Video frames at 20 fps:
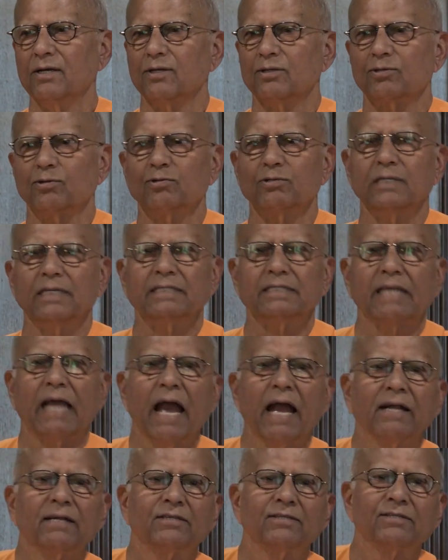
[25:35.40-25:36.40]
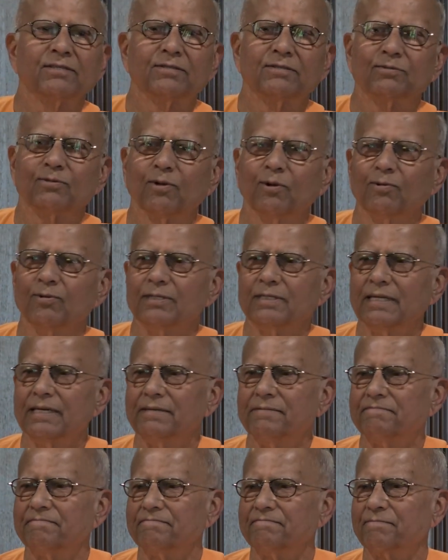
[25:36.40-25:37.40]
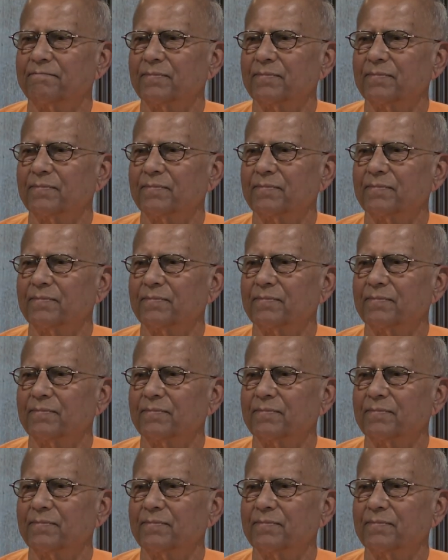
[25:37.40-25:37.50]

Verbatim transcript: So these ants told the